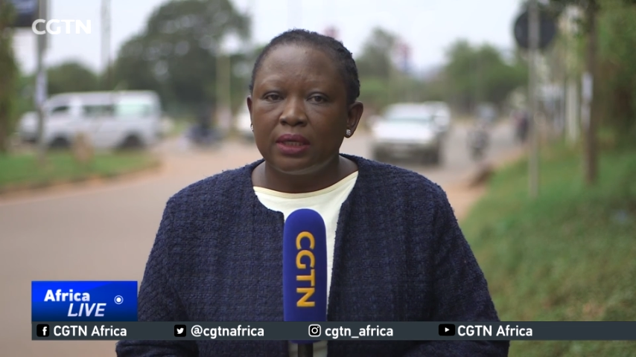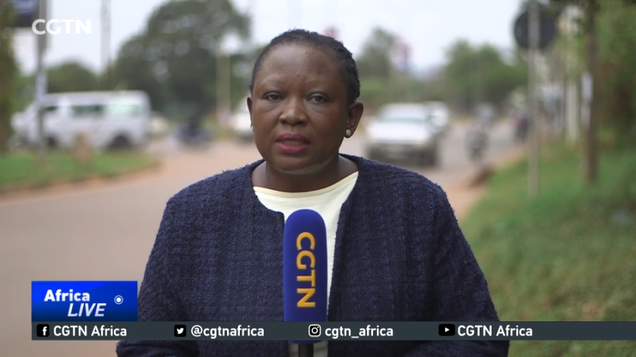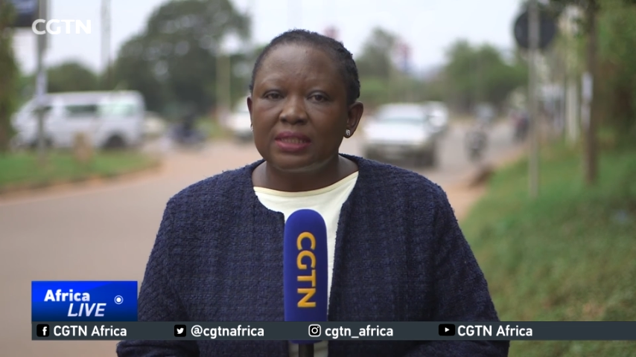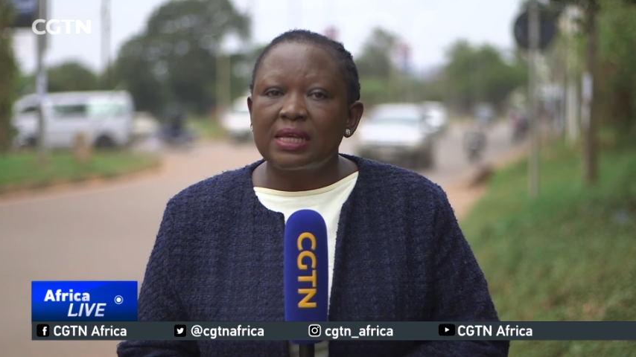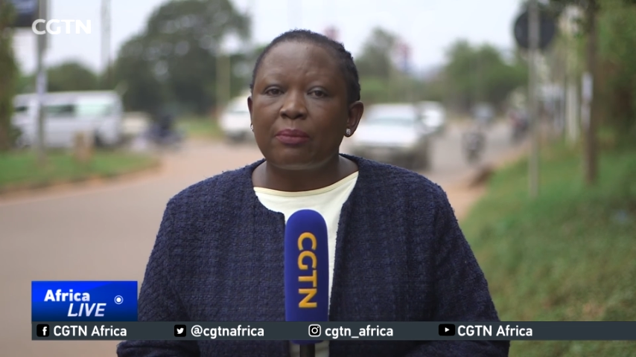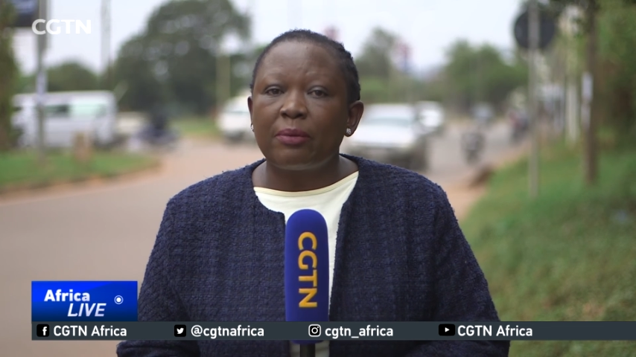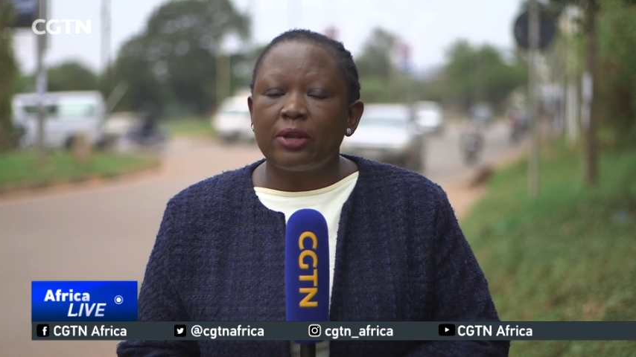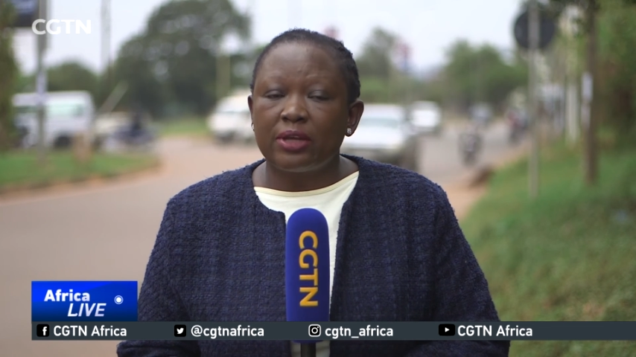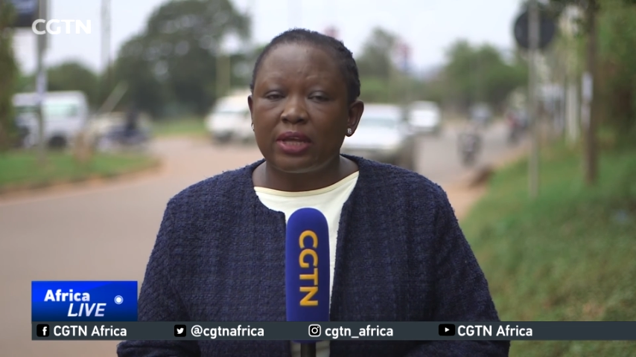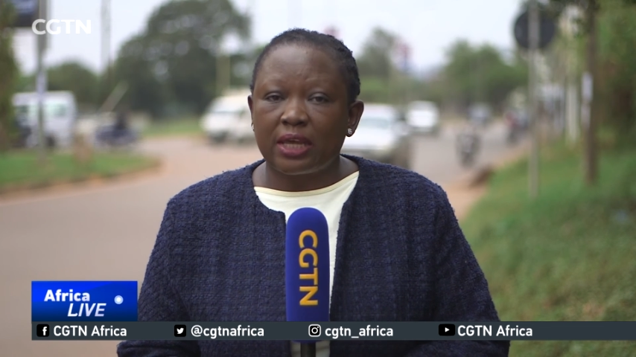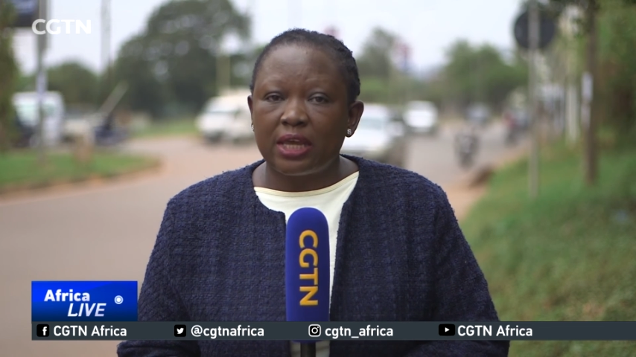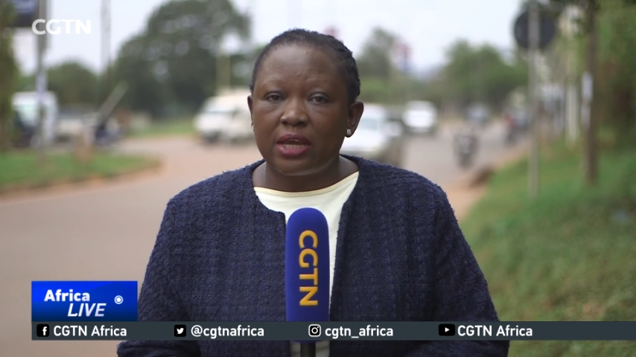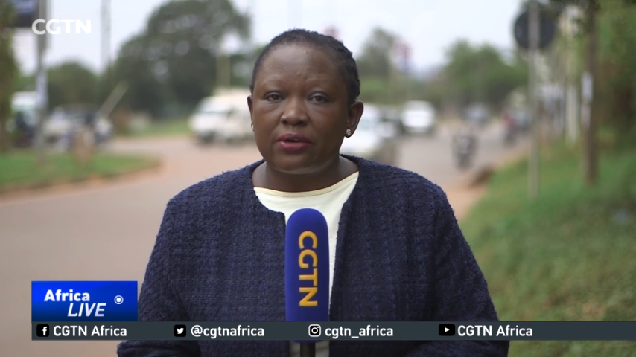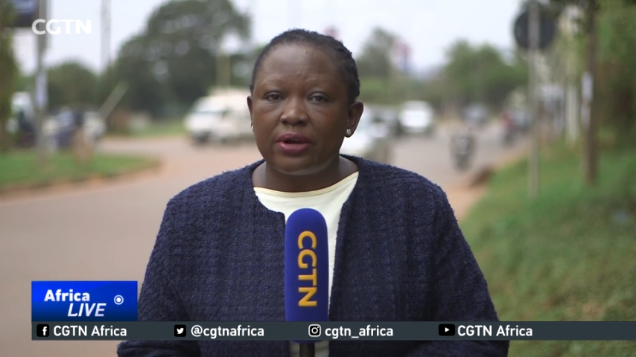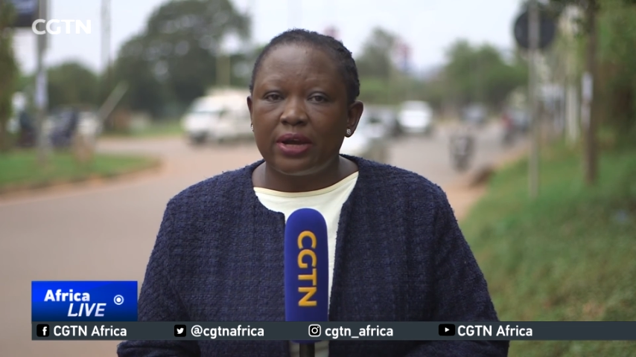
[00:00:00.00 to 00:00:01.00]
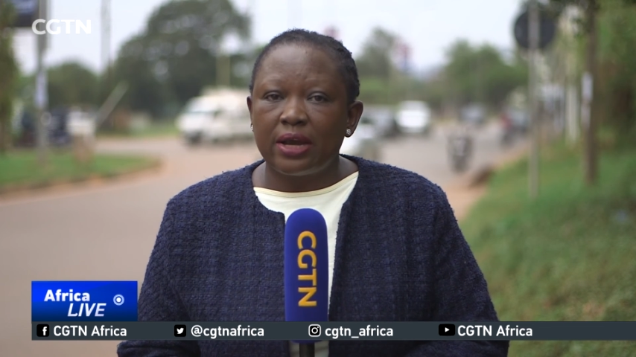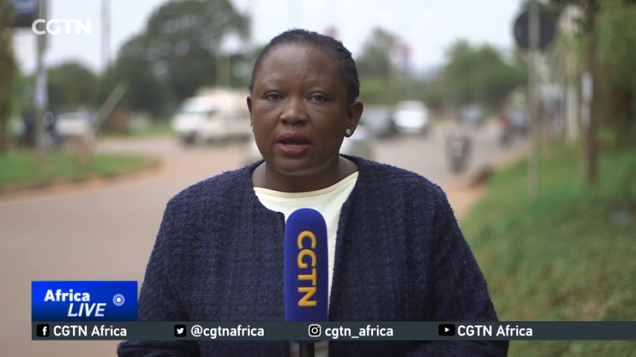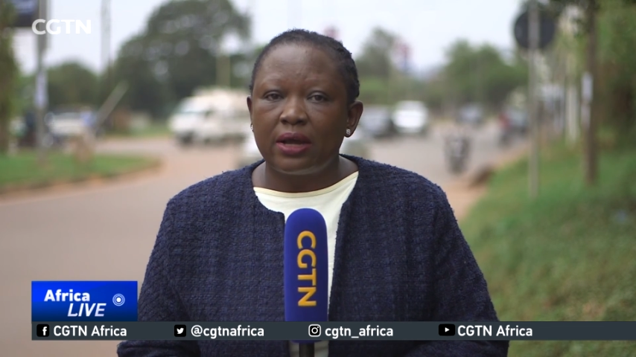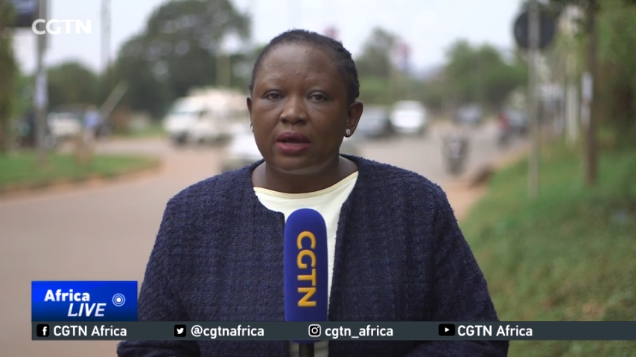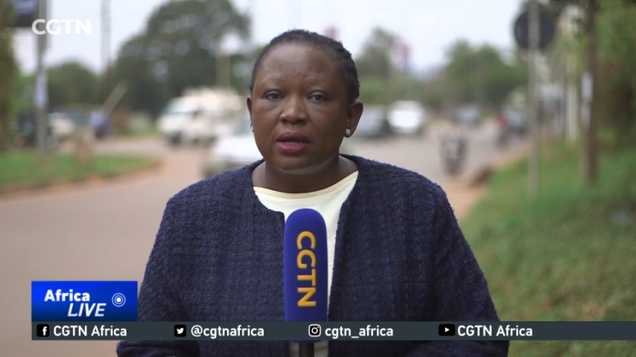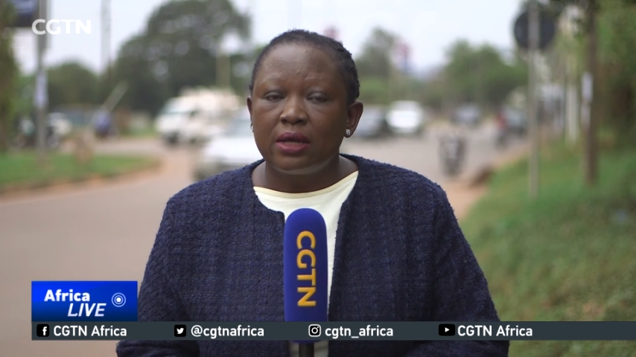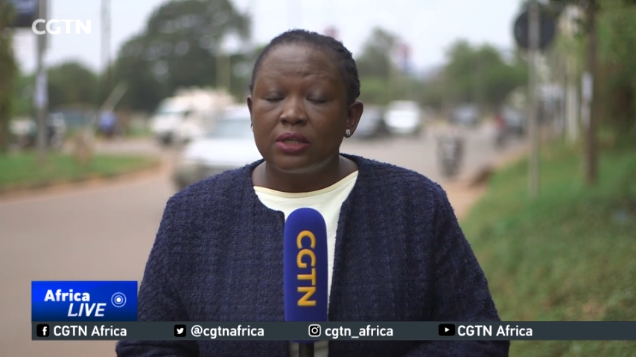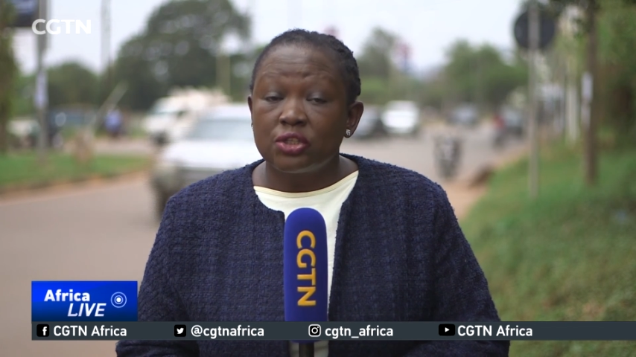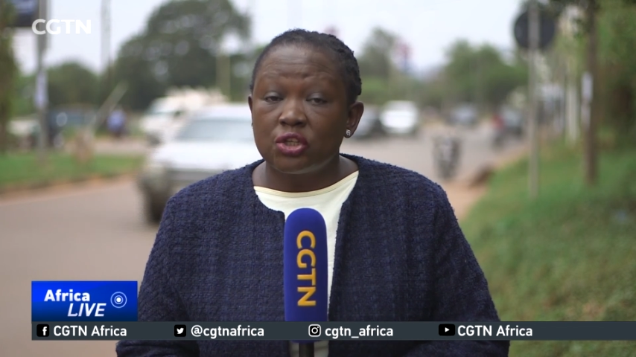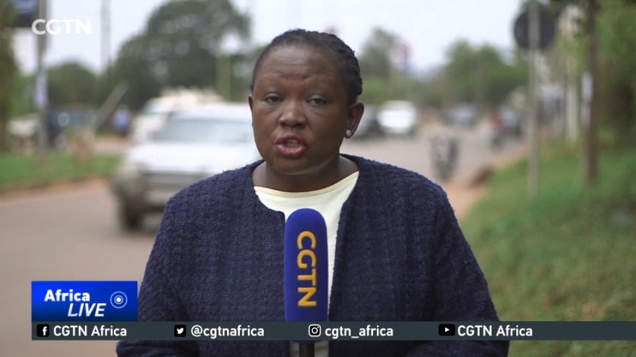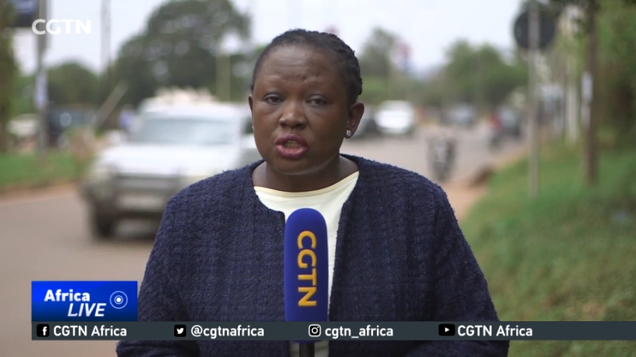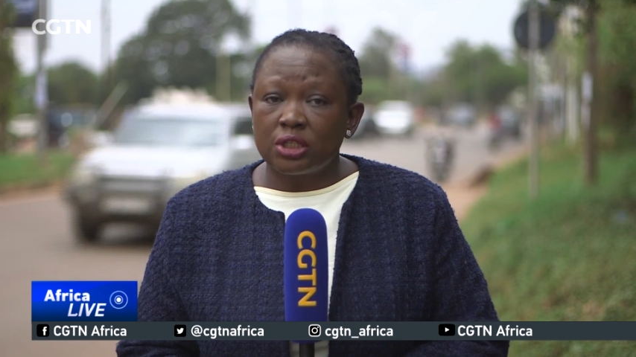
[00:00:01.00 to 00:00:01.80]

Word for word: Isabel Nakiria, C